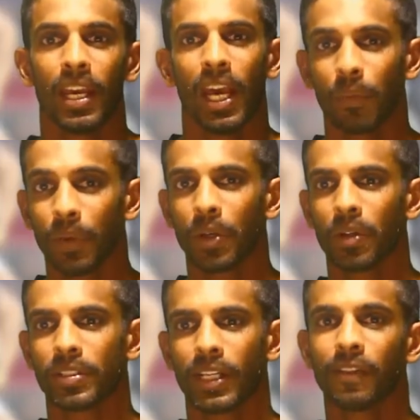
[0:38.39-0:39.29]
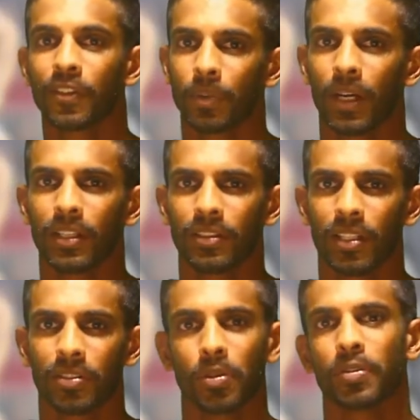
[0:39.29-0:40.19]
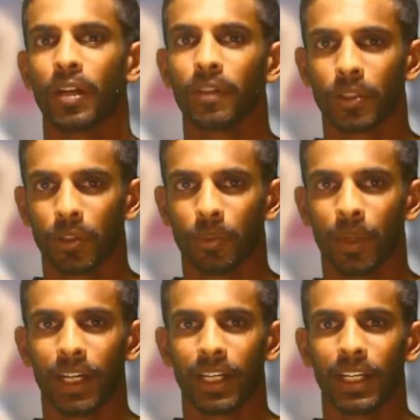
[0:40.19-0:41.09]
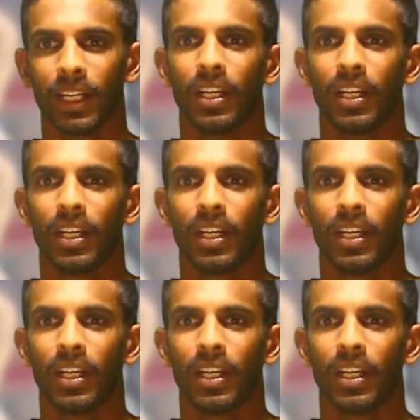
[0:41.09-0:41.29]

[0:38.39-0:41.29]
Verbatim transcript: and win yourselves prizes to travel to Dubai,